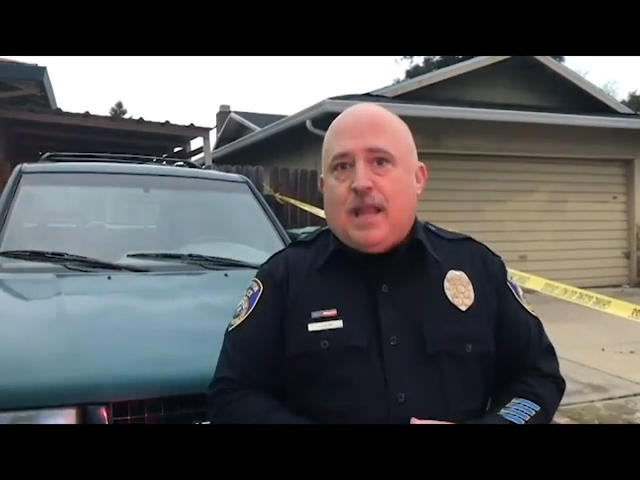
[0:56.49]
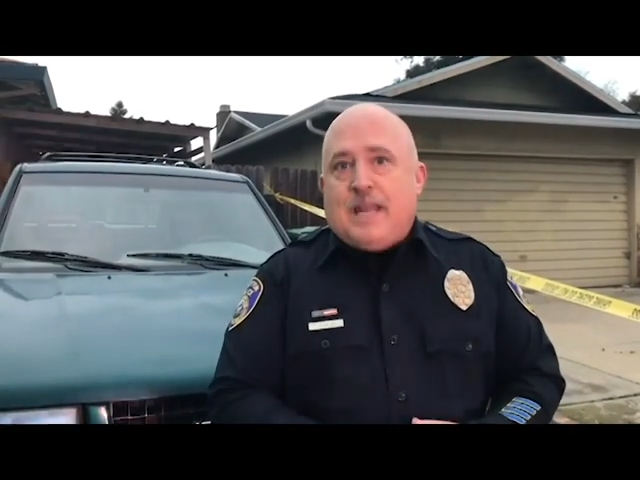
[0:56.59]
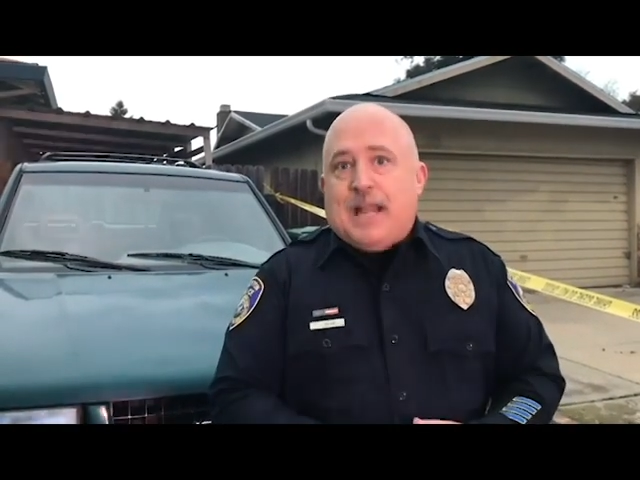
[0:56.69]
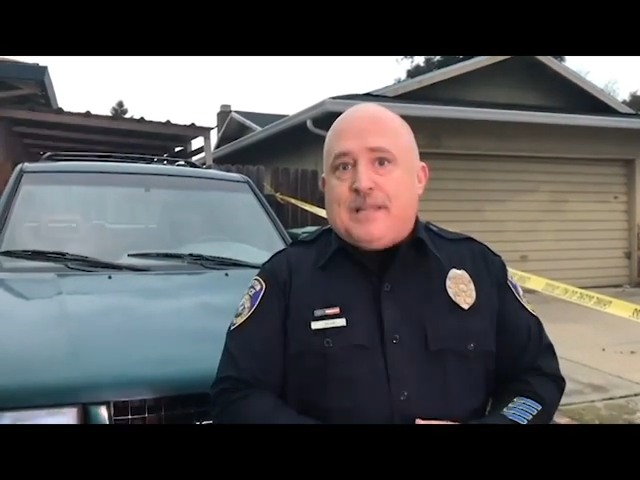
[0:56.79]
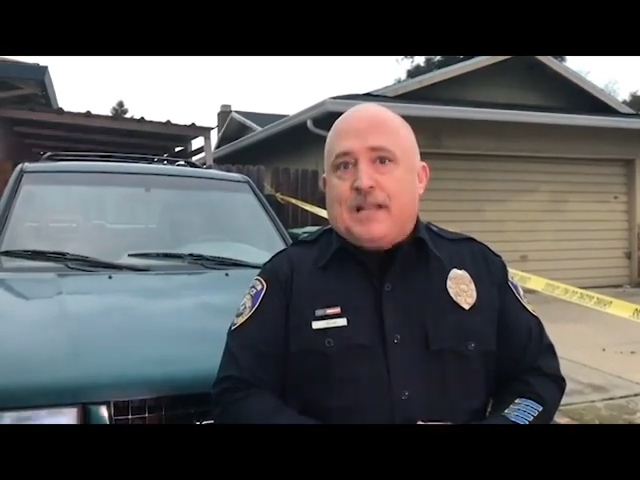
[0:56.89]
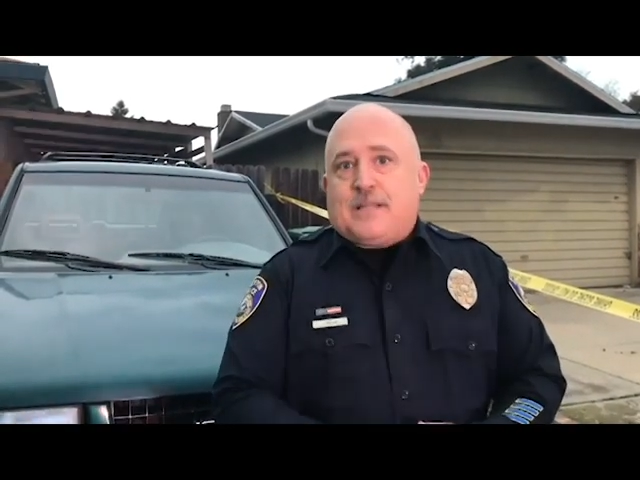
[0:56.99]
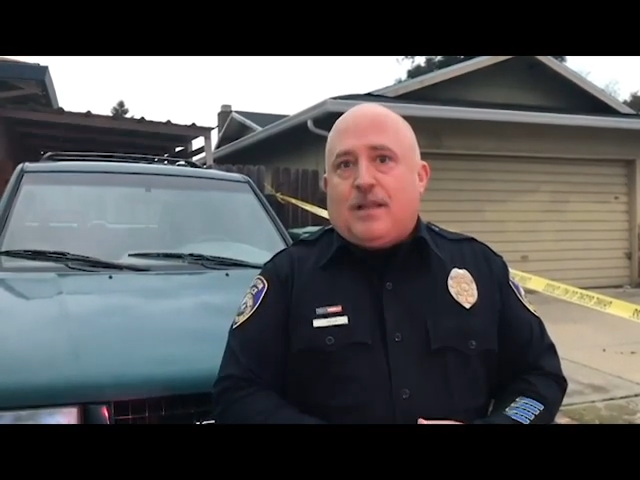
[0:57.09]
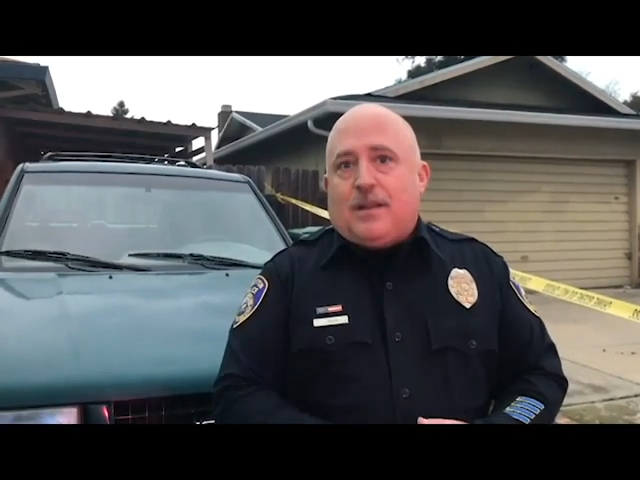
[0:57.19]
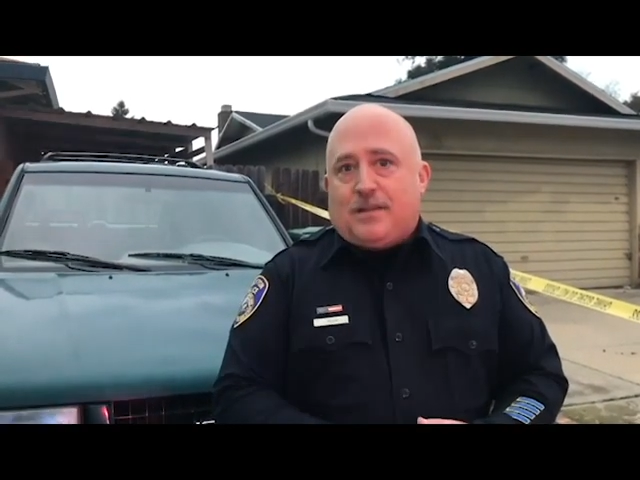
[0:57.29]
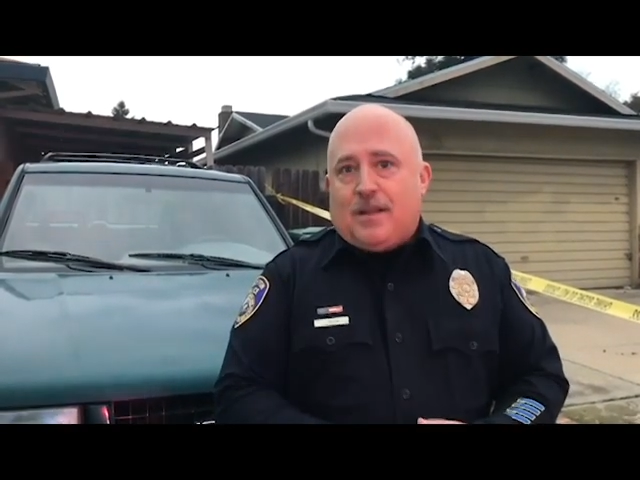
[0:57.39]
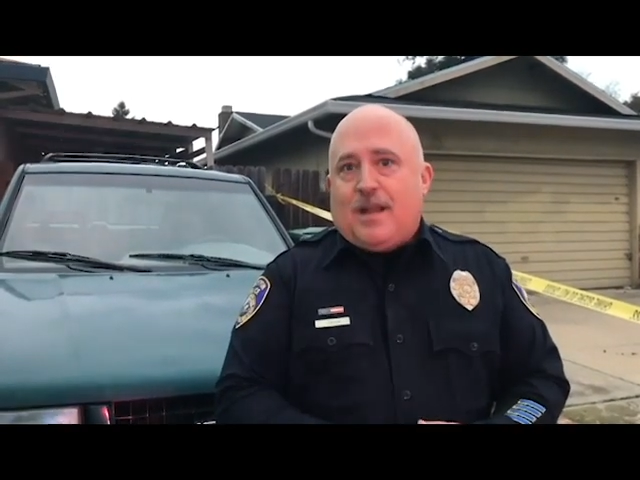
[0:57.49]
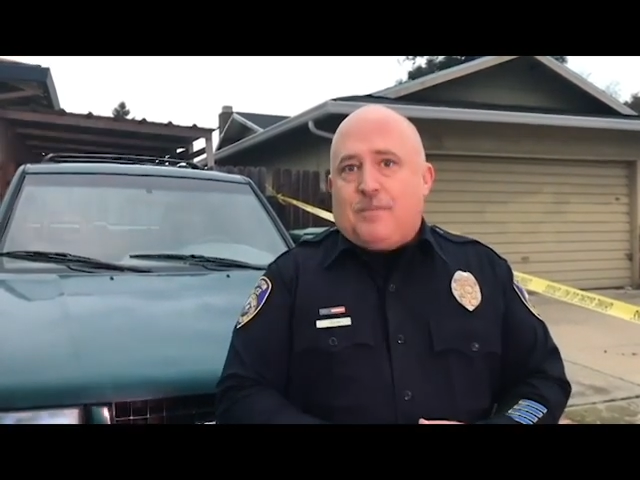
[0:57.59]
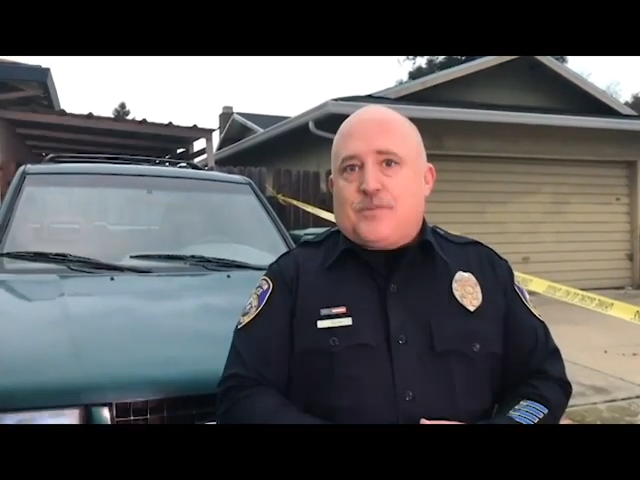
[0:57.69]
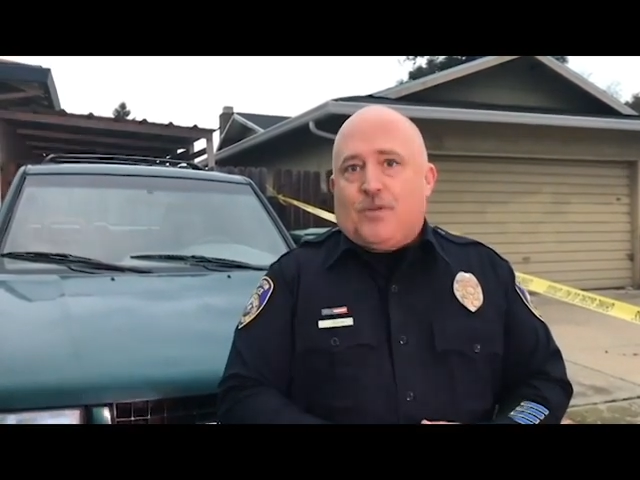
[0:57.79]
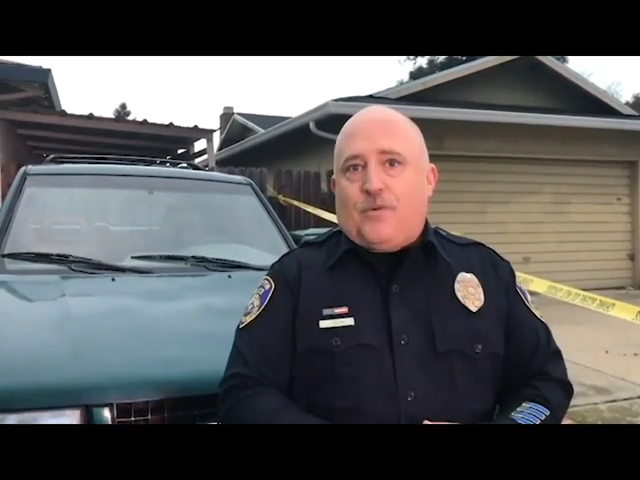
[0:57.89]
And that takes a lot of
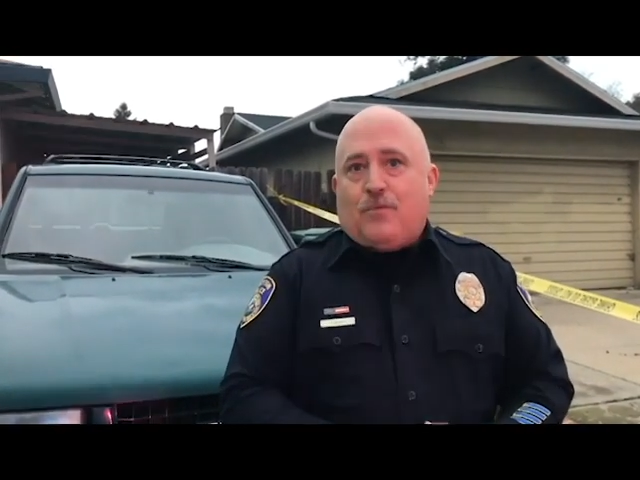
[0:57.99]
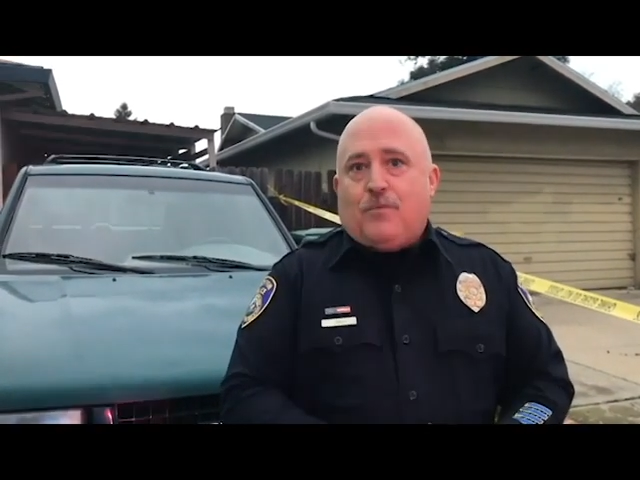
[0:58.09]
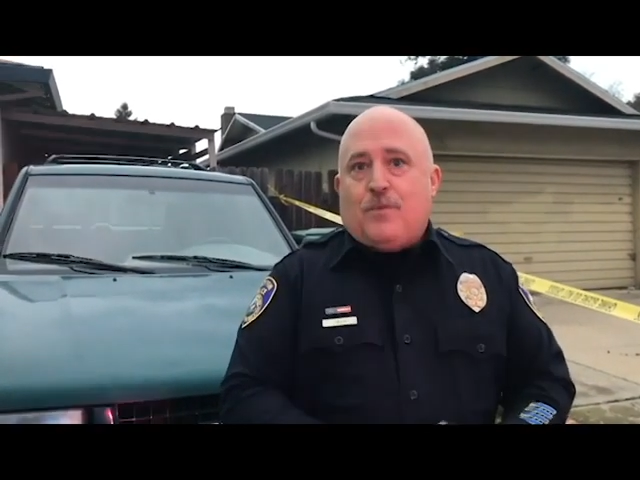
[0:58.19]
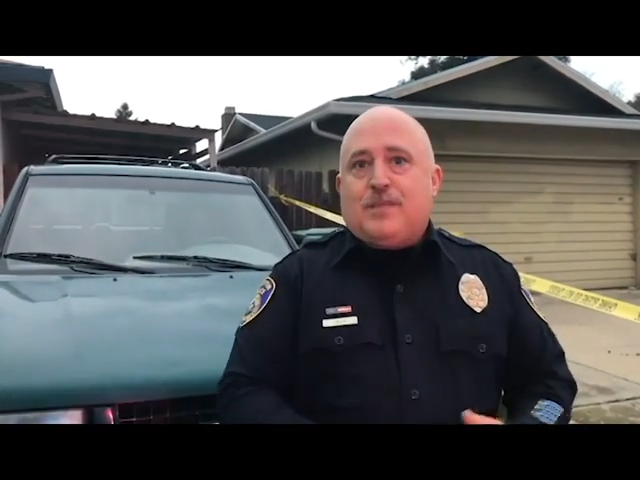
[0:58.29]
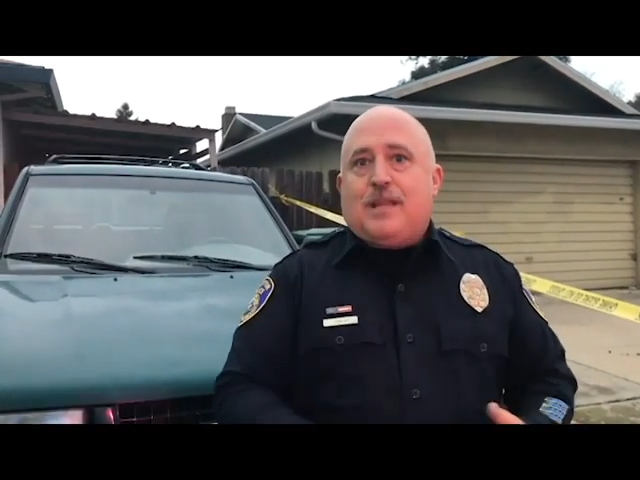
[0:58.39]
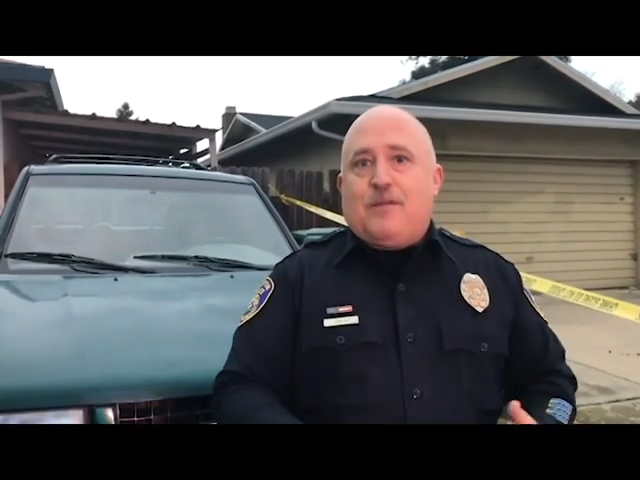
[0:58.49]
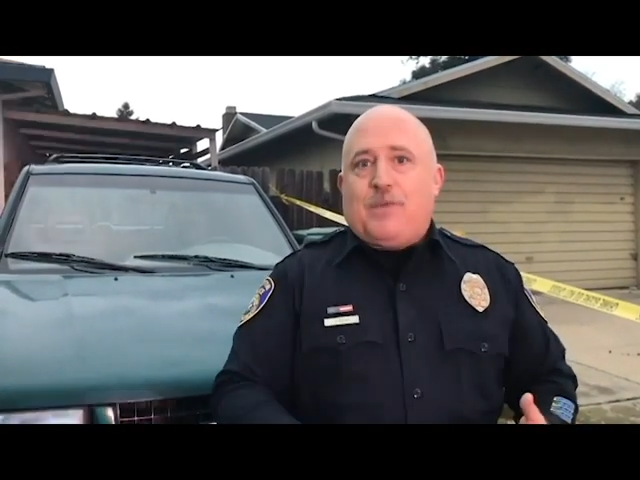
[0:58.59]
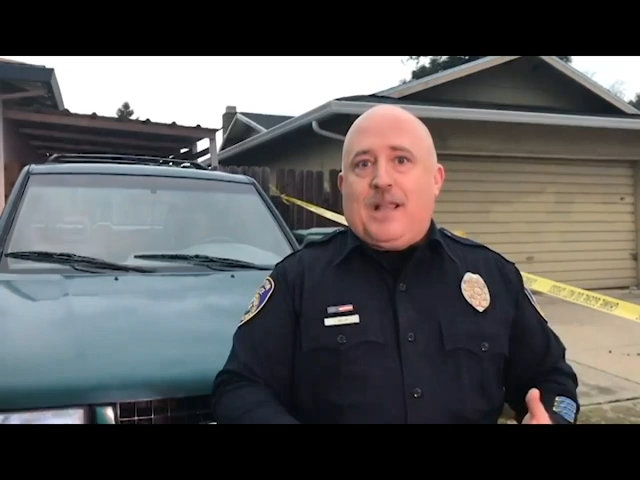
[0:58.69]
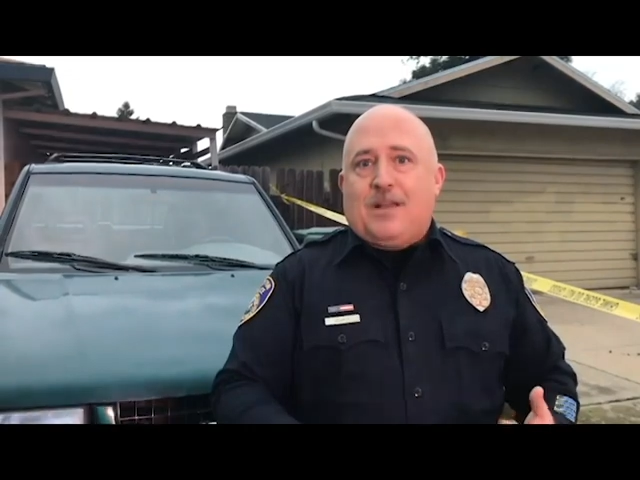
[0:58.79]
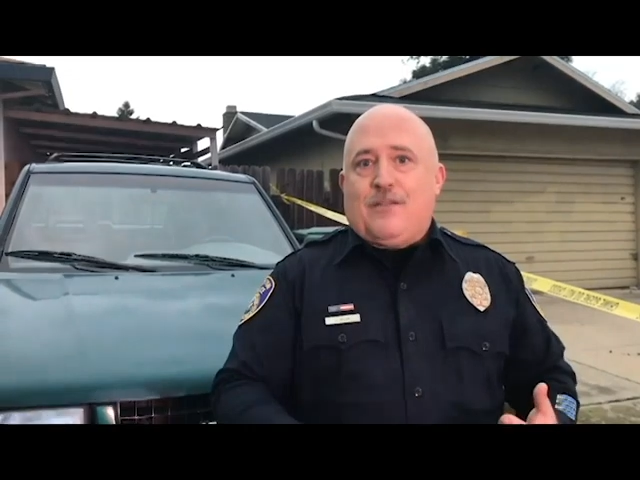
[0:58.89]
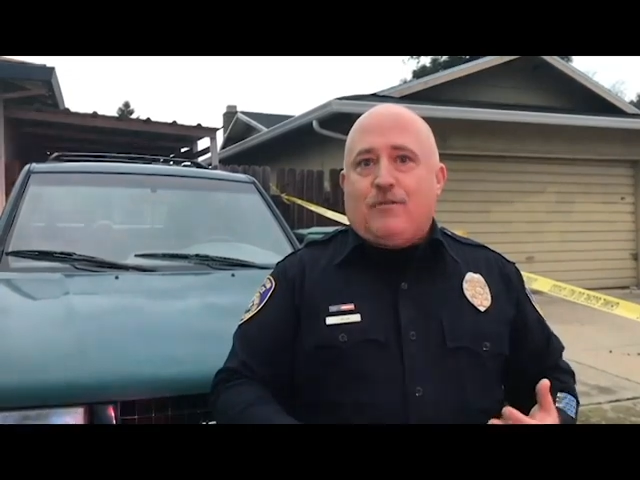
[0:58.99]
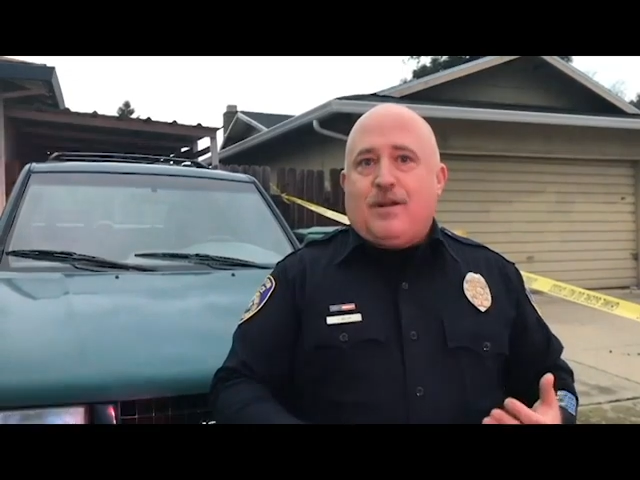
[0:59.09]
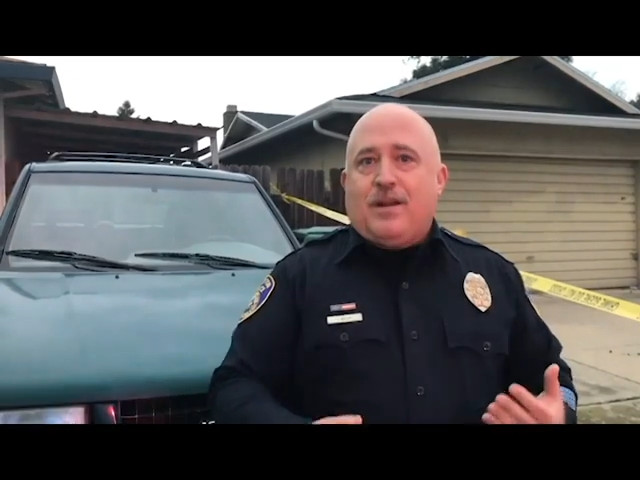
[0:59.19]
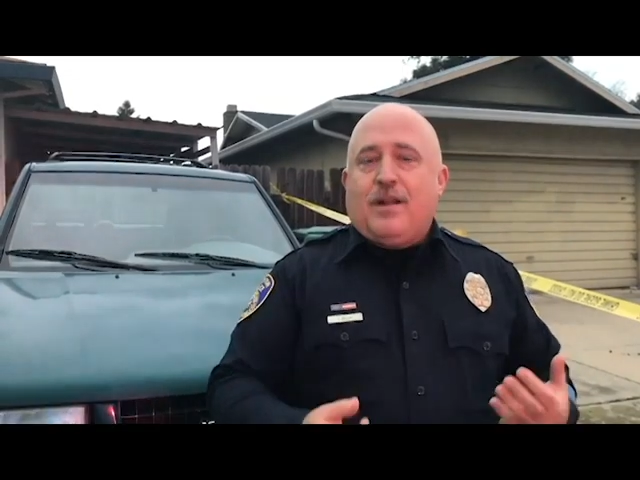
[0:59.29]
time. So with that, we had to